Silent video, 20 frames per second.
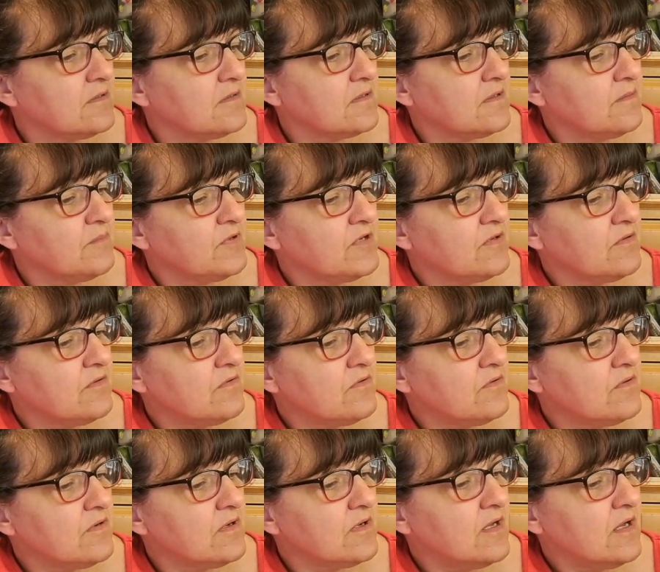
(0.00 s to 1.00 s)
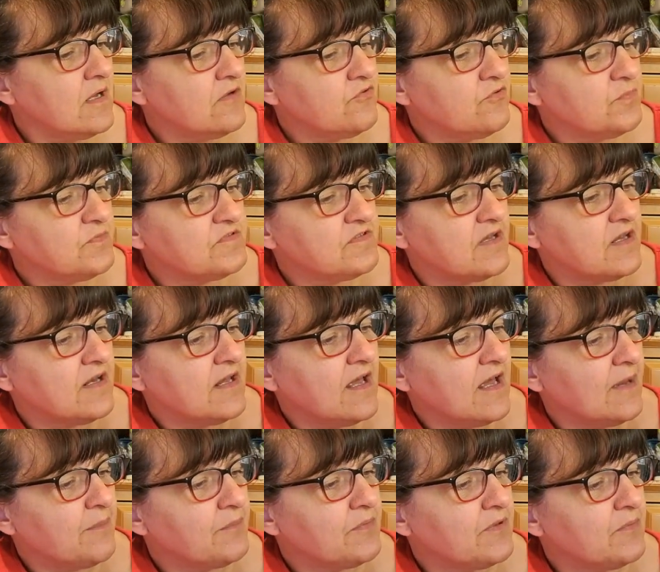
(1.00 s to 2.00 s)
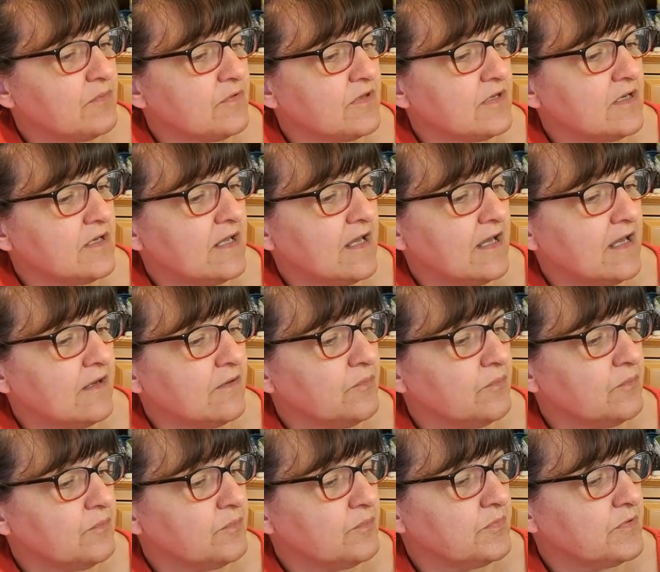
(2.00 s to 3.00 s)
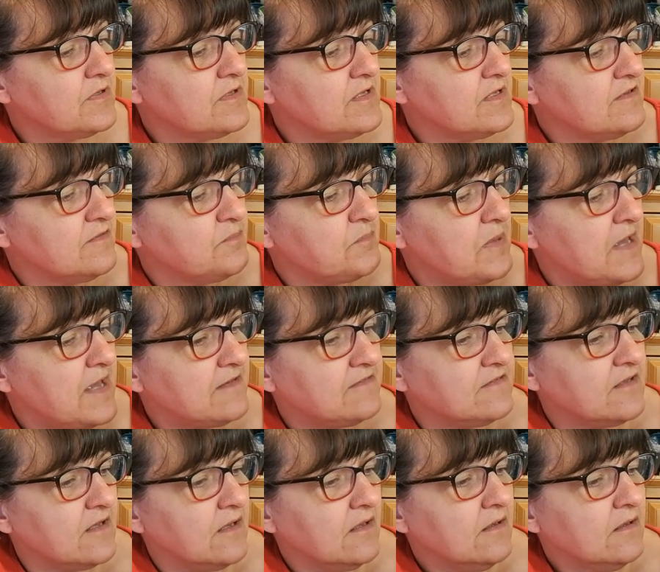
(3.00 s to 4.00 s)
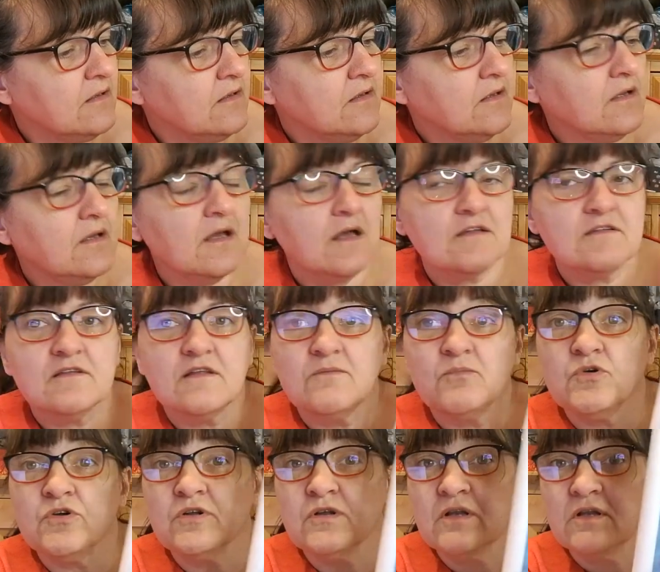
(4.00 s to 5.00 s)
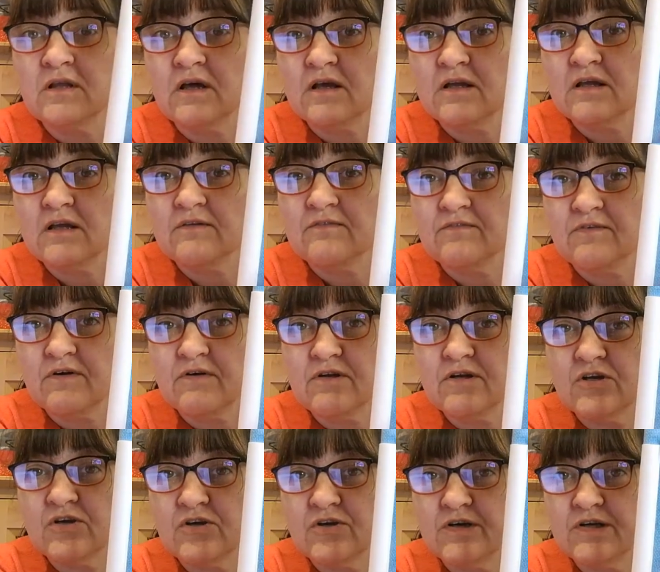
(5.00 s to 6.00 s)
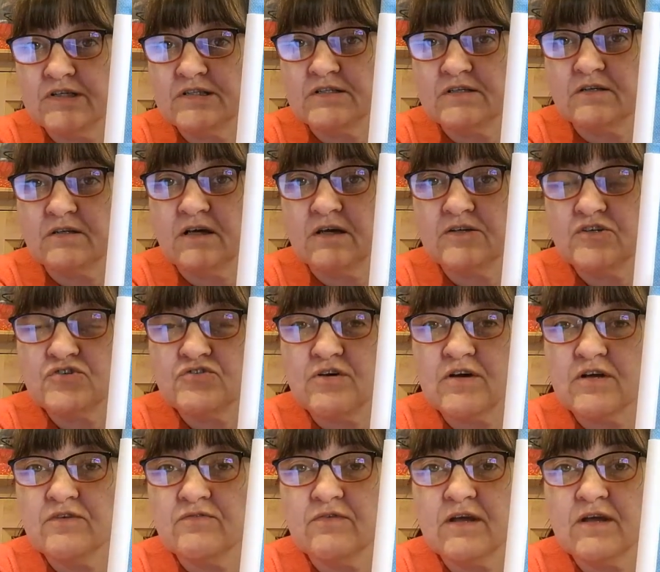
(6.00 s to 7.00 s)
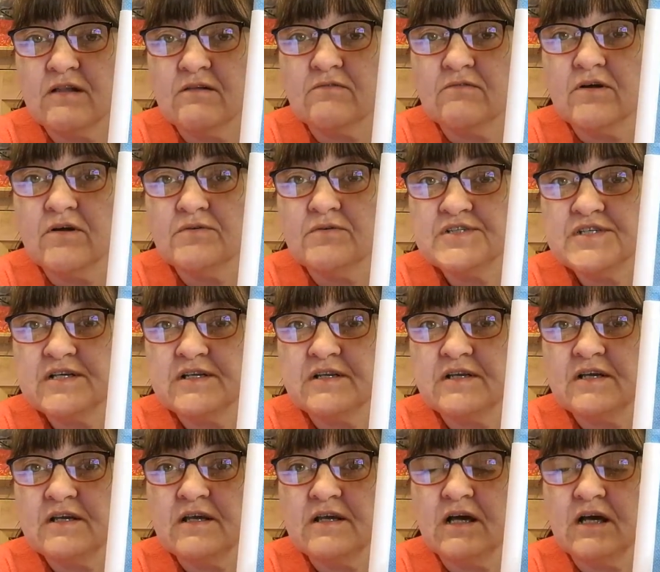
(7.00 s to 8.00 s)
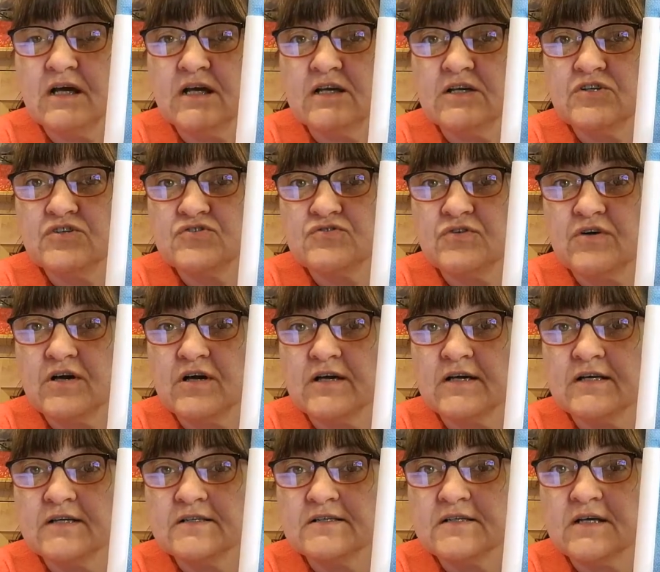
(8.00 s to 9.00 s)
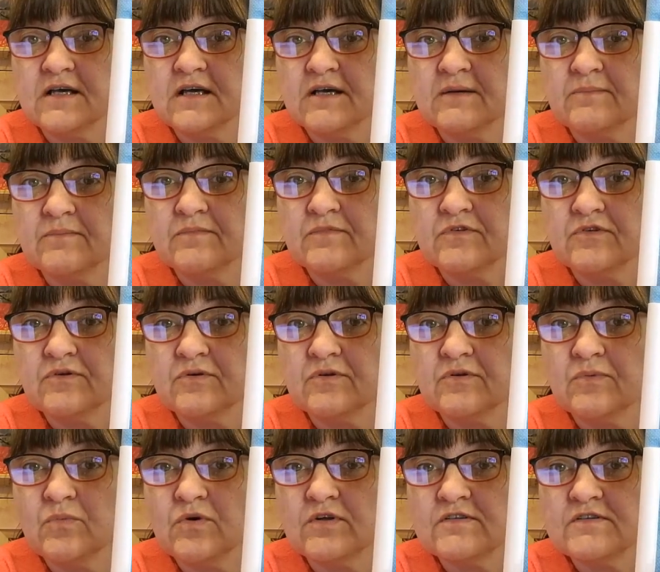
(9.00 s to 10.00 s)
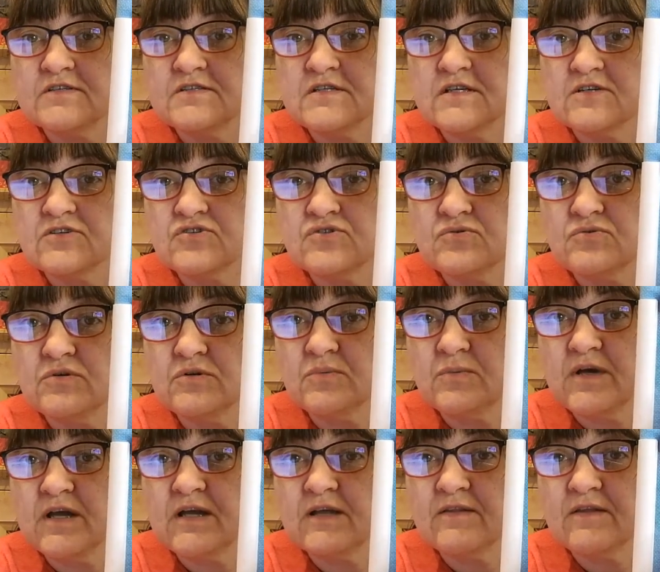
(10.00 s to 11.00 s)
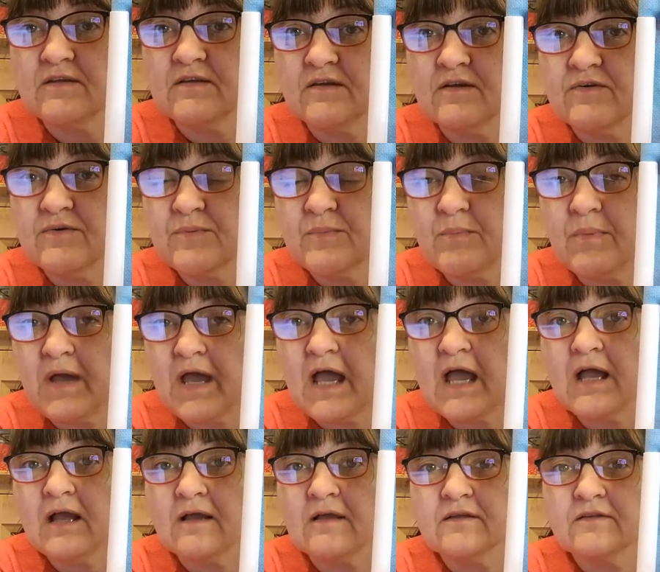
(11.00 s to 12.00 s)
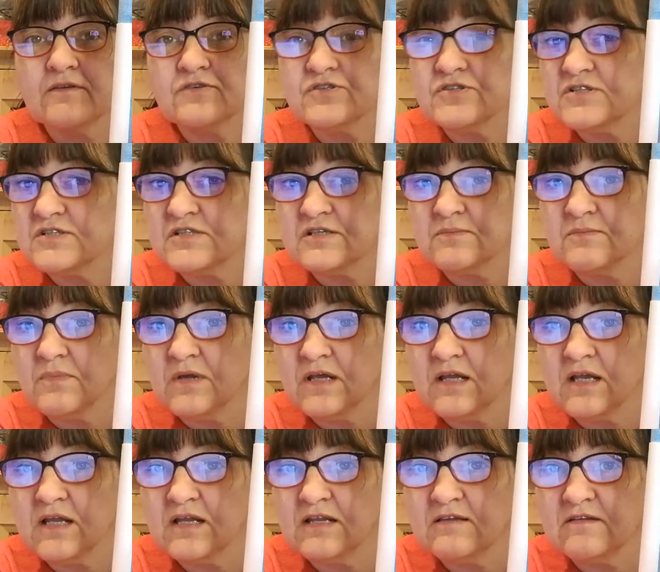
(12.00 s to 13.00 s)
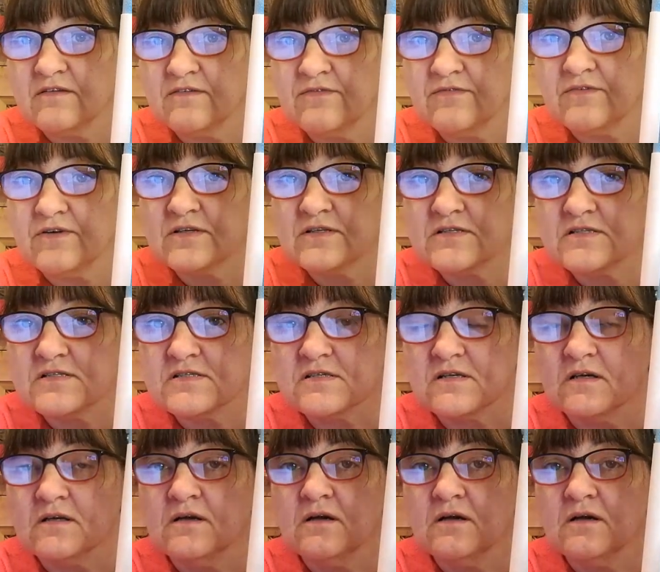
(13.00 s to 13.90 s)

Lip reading: I mean, I'm not 100% happy with it now, but it is better, as they weren't lying very good. I tried railroading it. I tried doing your one stitch all the way and then going back. It just didn't make any difference.